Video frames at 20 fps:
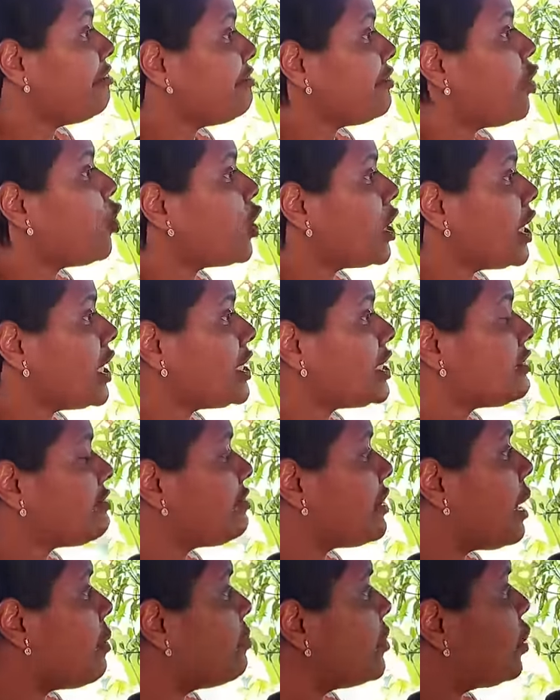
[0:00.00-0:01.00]
focus
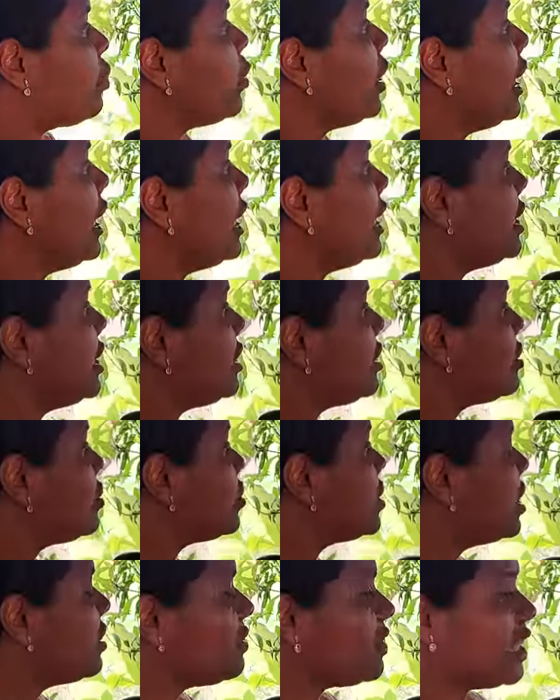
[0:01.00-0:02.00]
from the world to
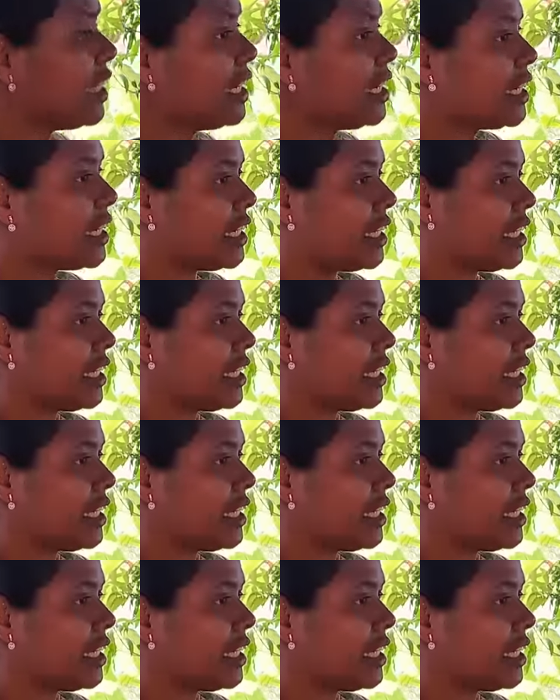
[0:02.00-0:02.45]
the word